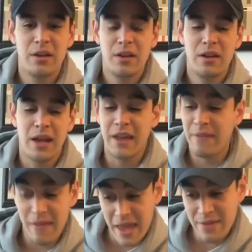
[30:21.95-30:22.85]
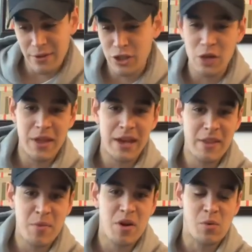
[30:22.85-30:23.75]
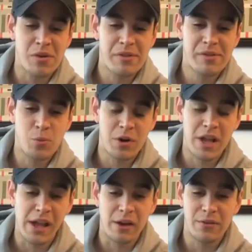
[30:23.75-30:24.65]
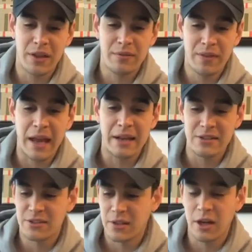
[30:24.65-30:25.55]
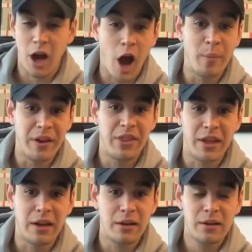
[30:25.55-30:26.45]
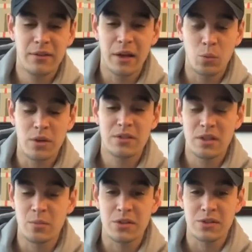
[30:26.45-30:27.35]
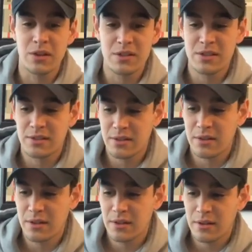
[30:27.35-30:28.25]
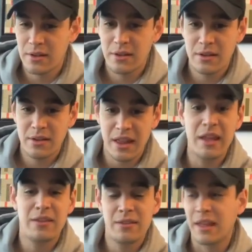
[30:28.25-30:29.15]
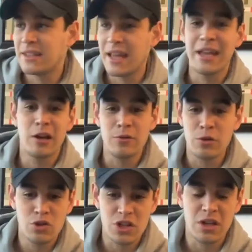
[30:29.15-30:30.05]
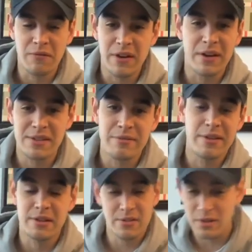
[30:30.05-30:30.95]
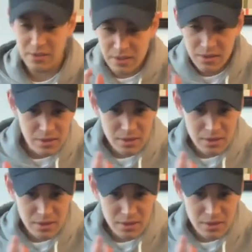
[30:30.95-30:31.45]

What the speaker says: And they even showed that in the book with working out, that is a common thing. That once someone starts taking care of nutrition and fitness, everything's.